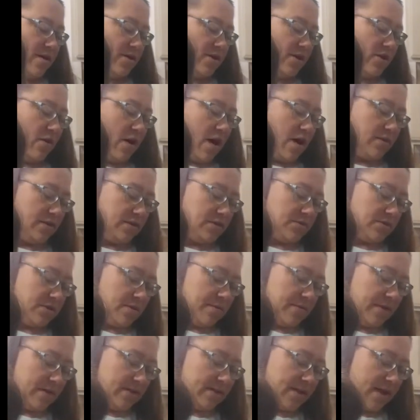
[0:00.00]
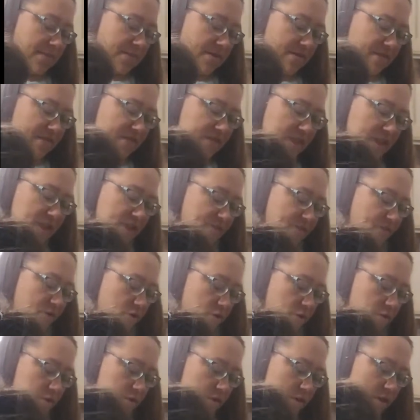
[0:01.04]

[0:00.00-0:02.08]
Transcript: you always want to build on the flavor.